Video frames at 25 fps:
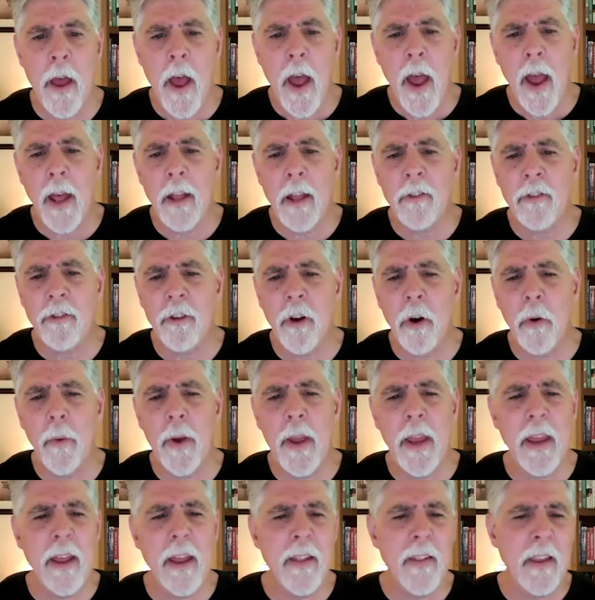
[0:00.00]
And
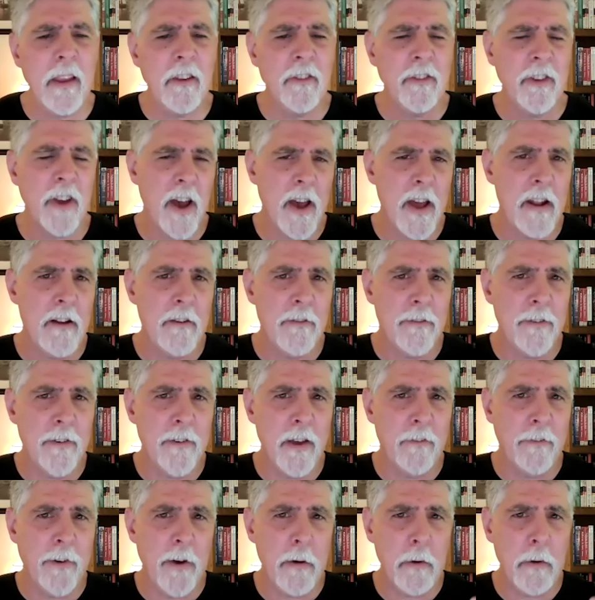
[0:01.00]
so in these kind of, if